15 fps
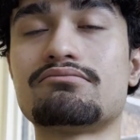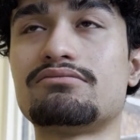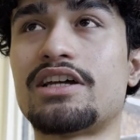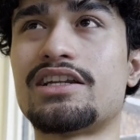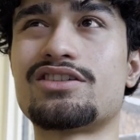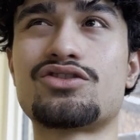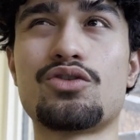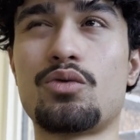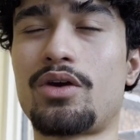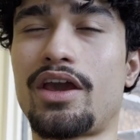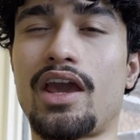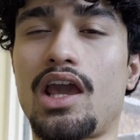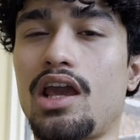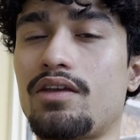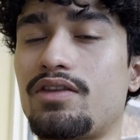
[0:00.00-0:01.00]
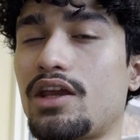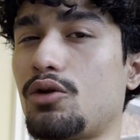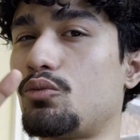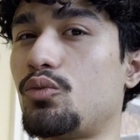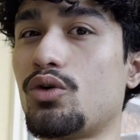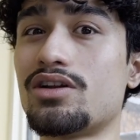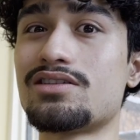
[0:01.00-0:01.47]
that it's okay. They
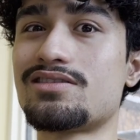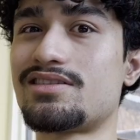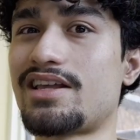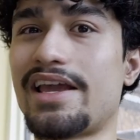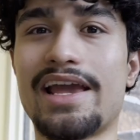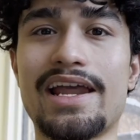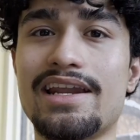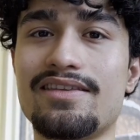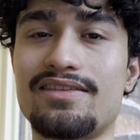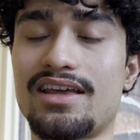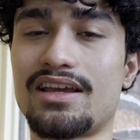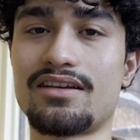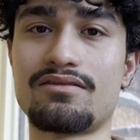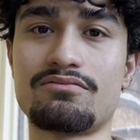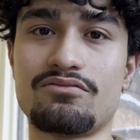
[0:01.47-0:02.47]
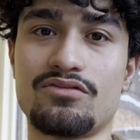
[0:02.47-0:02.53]
wouldn't say anything.